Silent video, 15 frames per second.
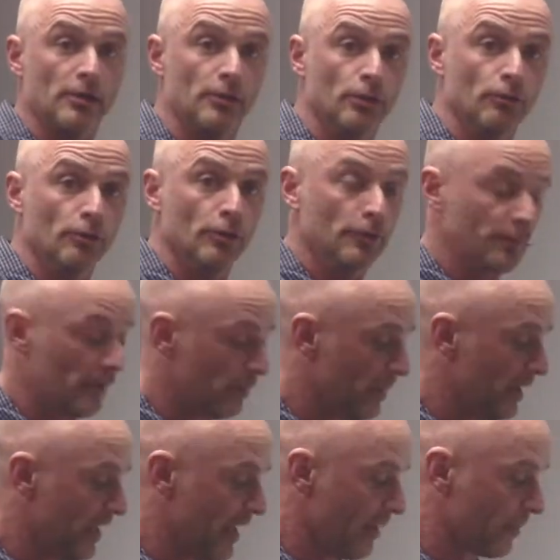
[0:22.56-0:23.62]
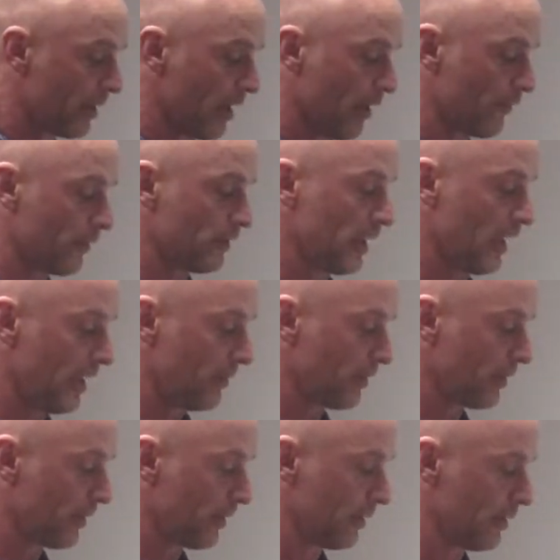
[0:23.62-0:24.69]
new roof EPDM cover tape,
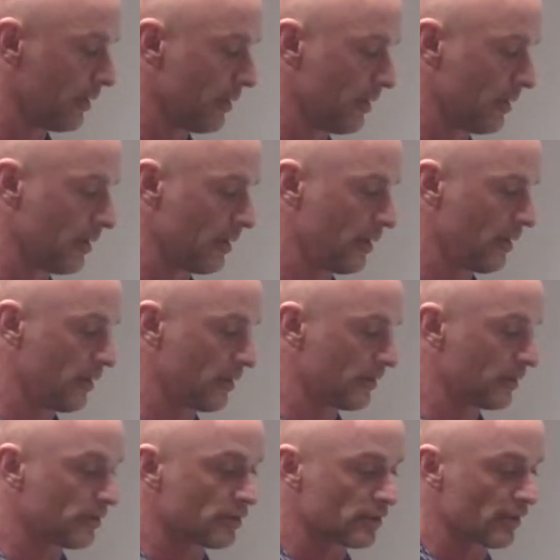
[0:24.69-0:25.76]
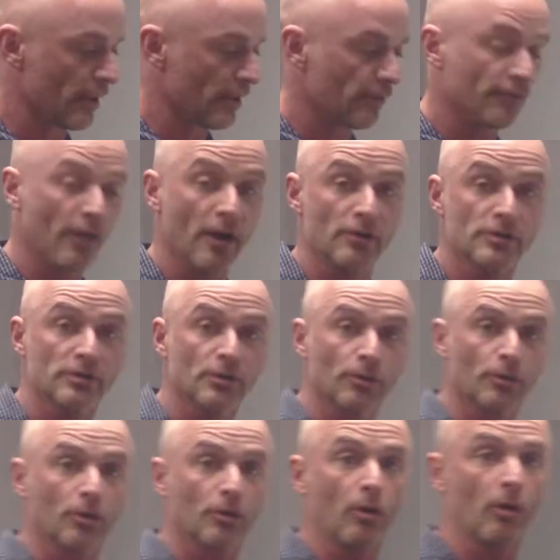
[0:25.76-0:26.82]
such as like a
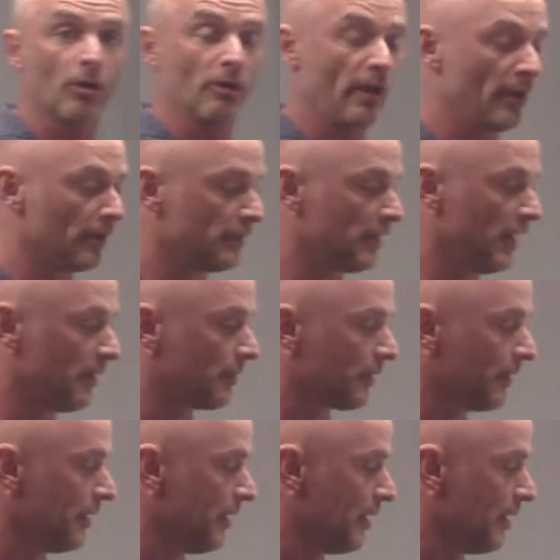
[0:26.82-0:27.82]
Firestone or a Carlisle tape.